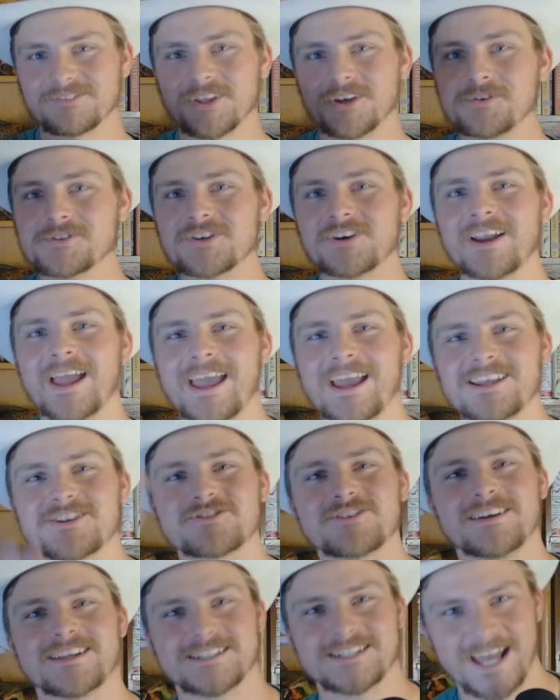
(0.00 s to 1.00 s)
Those are
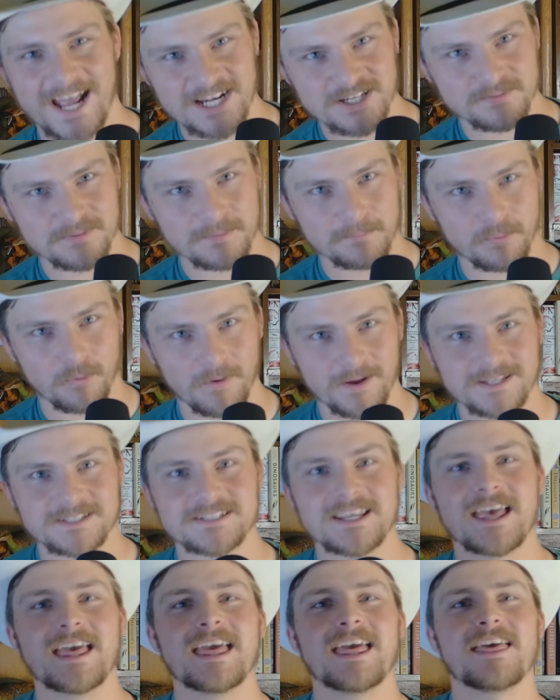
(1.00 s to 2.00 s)
extra attachment points
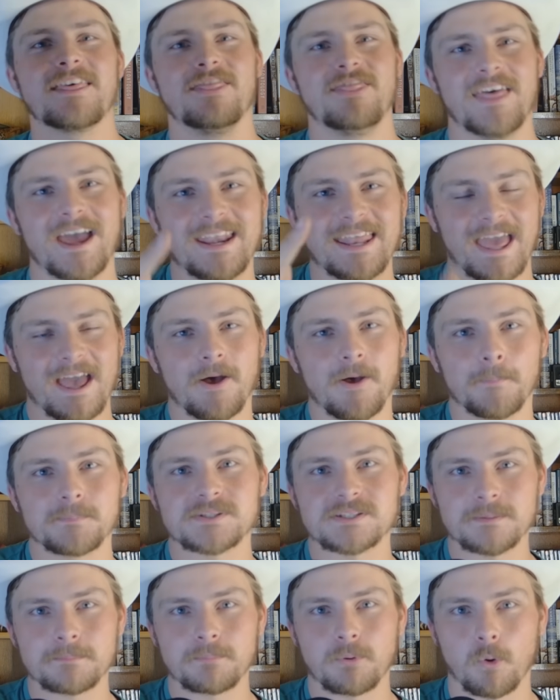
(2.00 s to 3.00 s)
that help
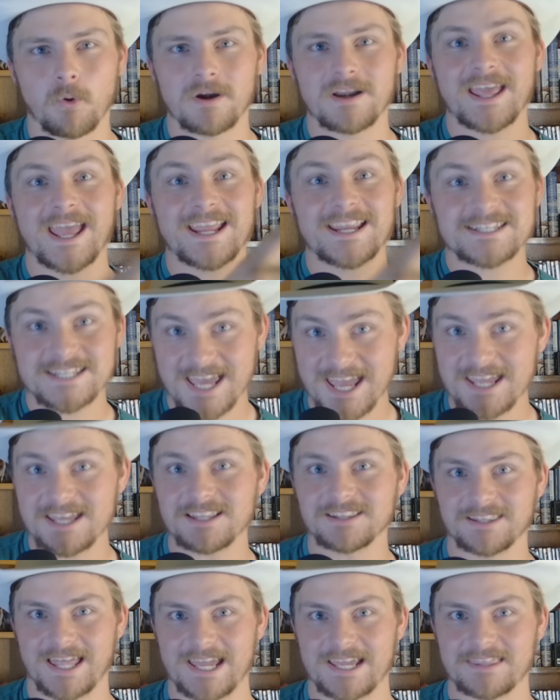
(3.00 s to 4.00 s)
support a
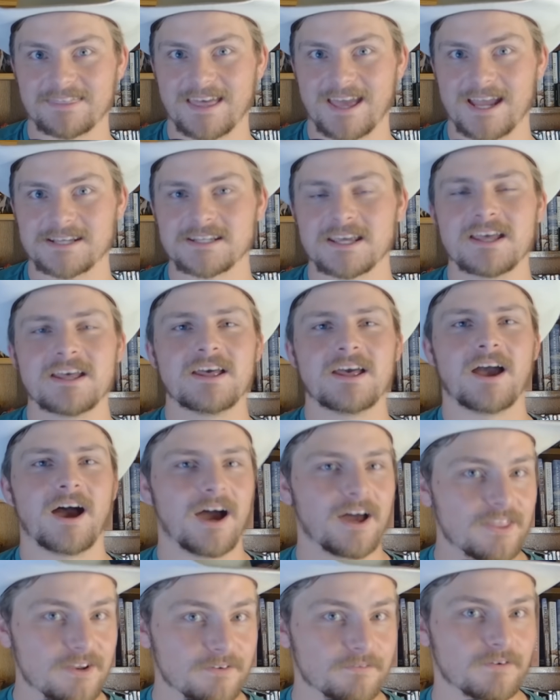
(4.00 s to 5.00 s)
tail like that.
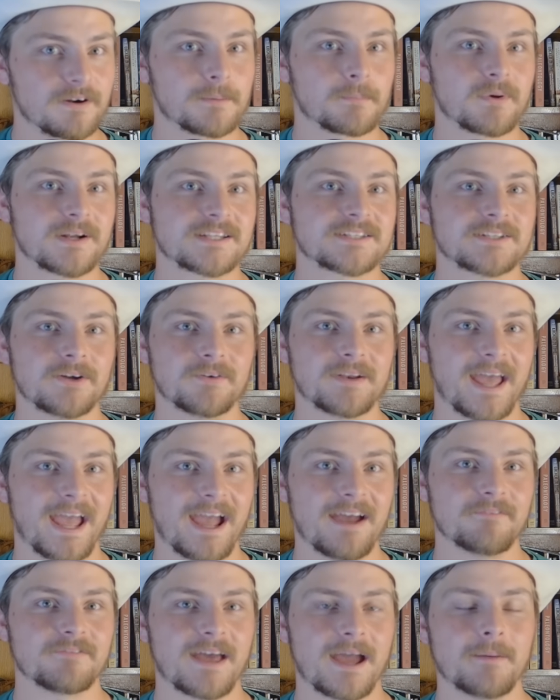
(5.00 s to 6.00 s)
Other vertebrates don't
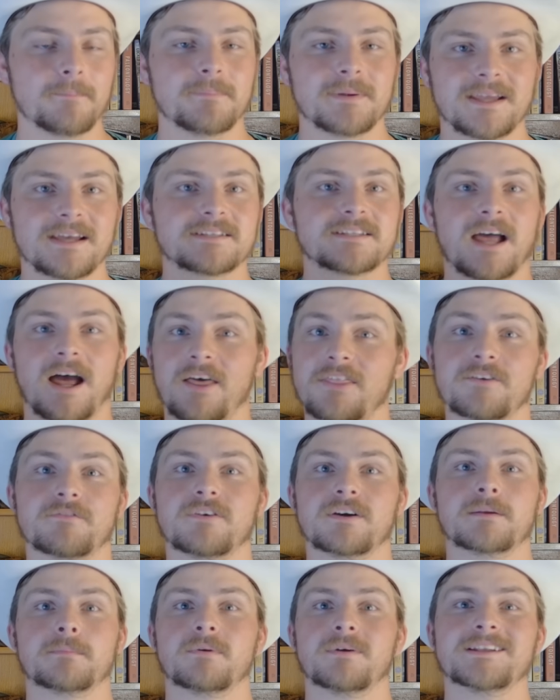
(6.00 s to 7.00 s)
have that because other
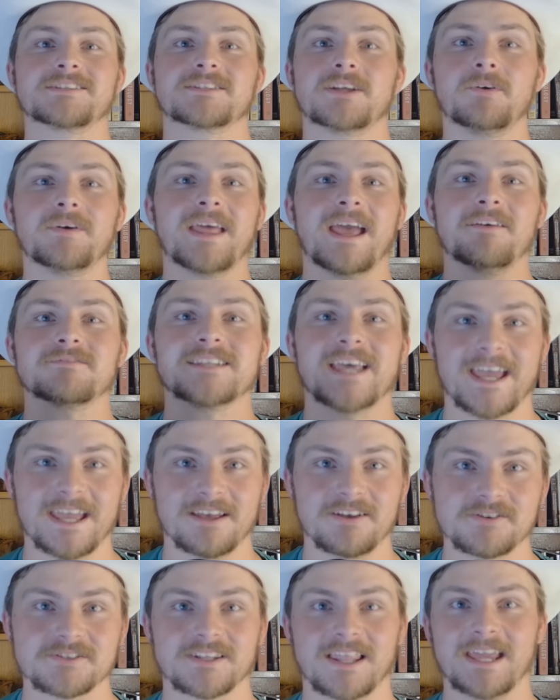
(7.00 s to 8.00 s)
vertebrates don't have
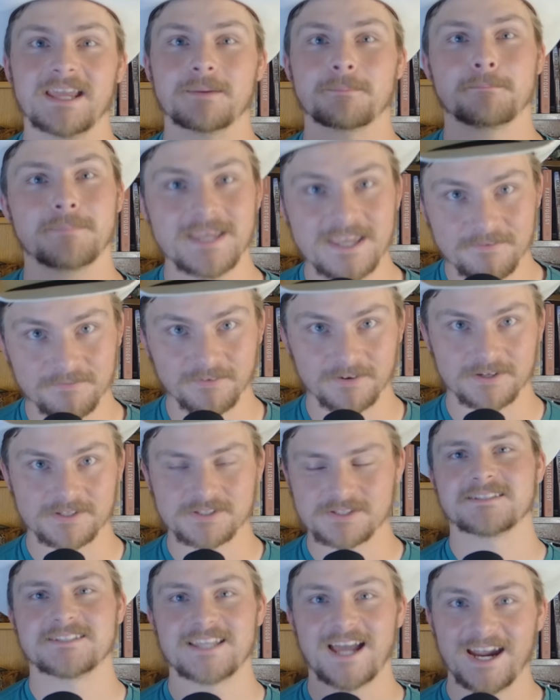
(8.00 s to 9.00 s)
tails like
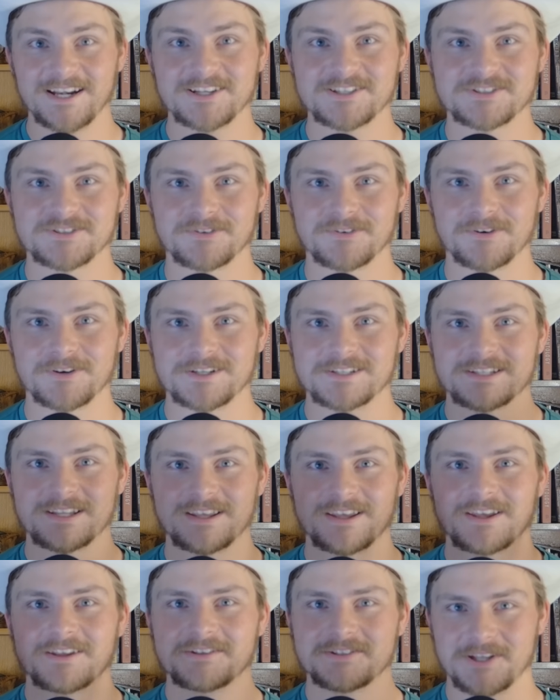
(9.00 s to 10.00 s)
beavers. Dinosaurs
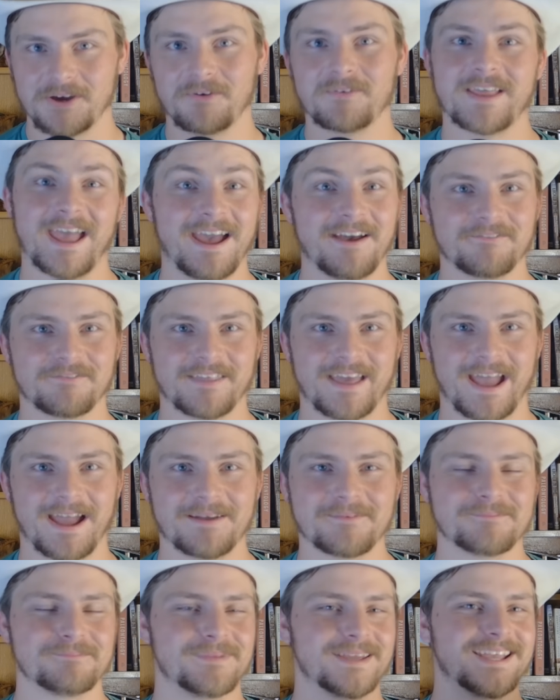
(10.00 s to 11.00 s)
don't have
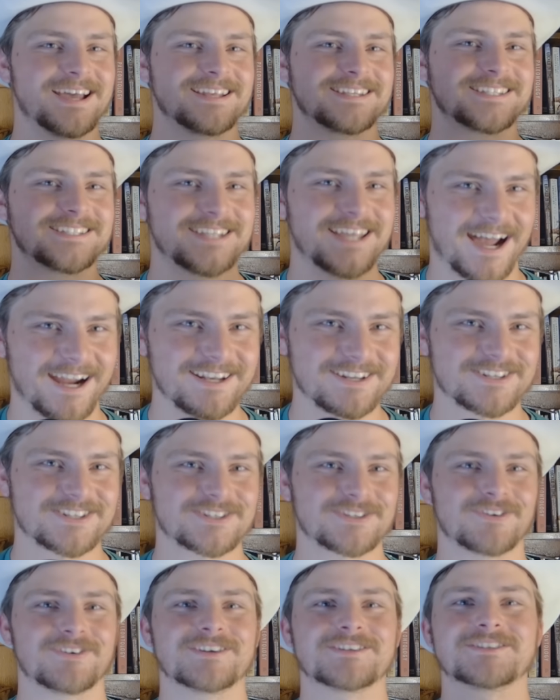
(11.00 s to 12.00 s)
that because
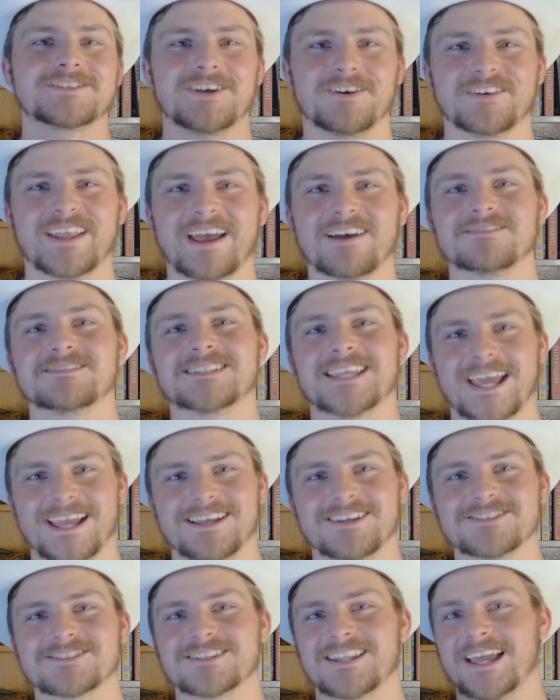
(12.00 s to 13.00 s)
dinosaurs don't have
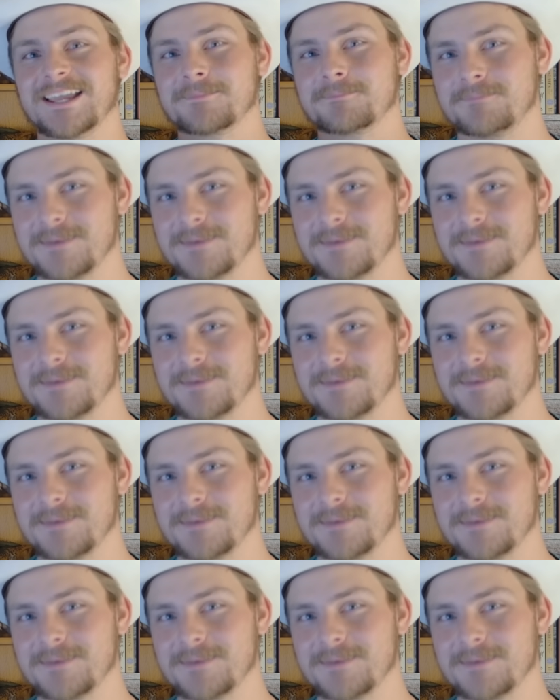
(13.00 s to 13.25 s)
tails like